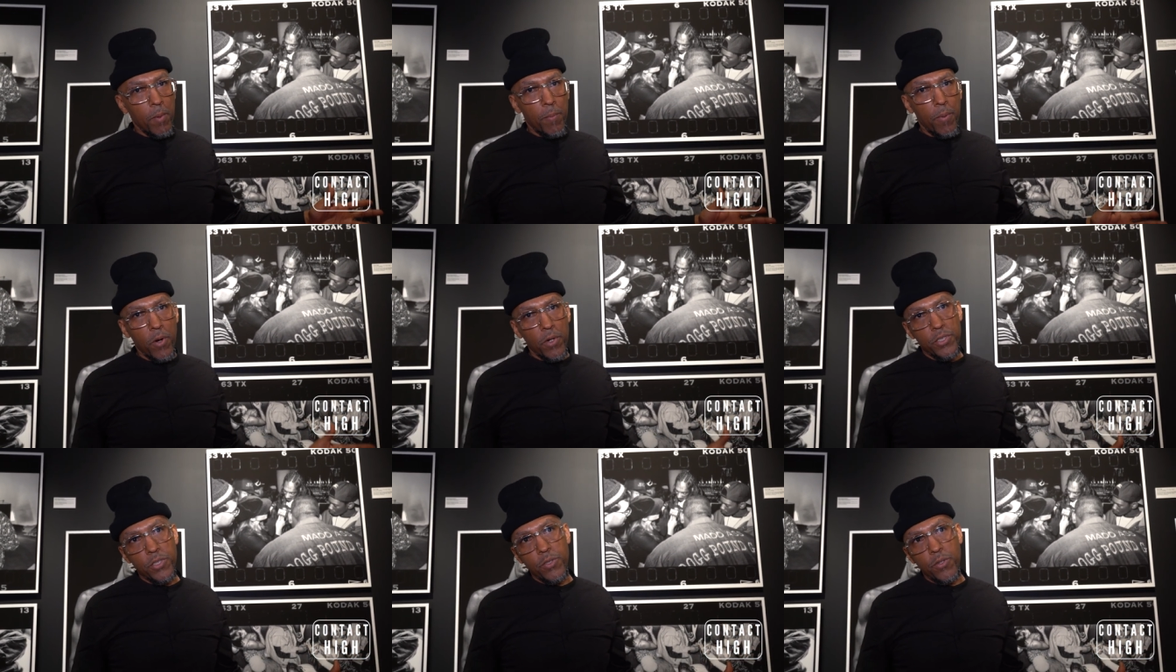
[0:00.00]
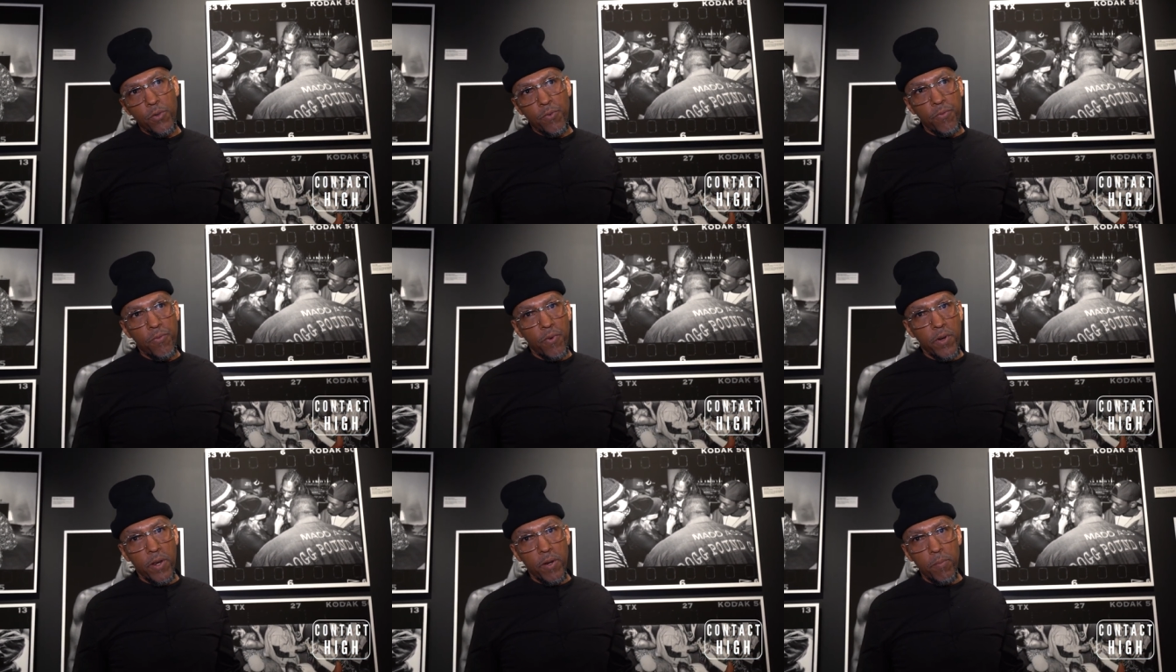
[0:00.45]
a personal
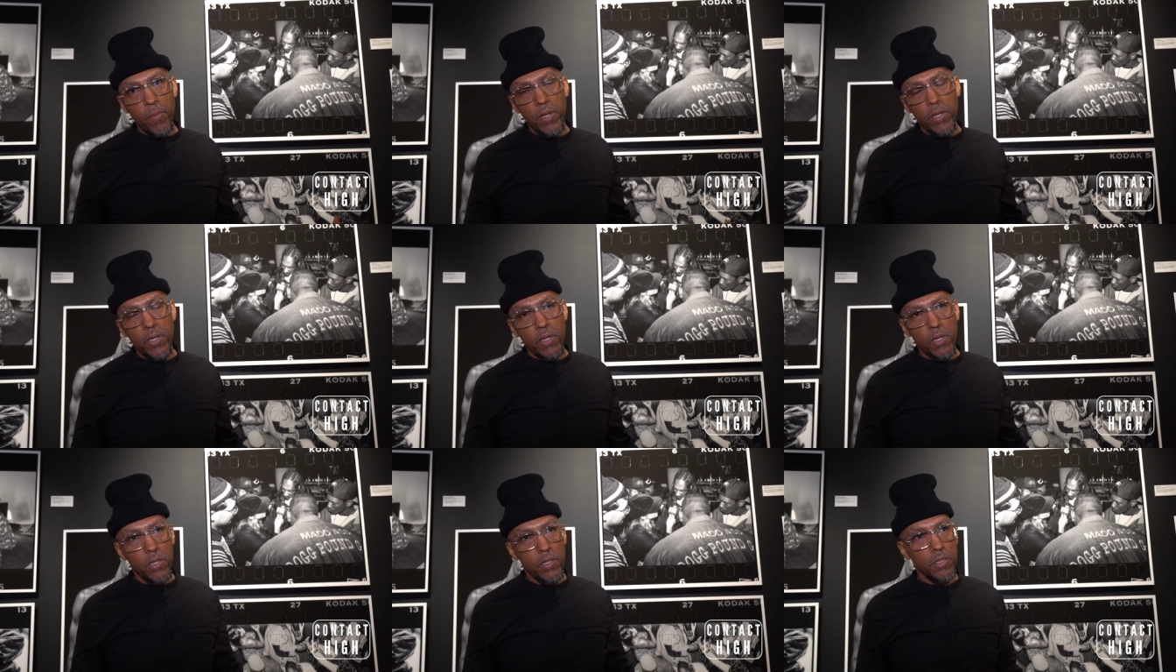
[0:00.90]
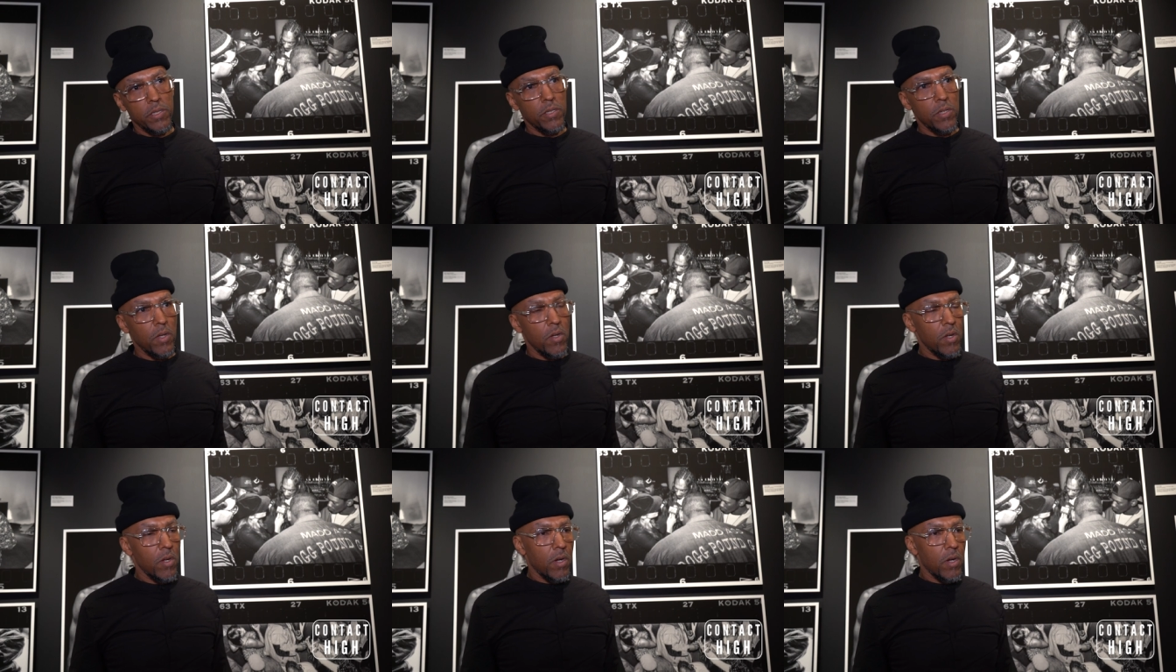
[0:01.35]
friend, because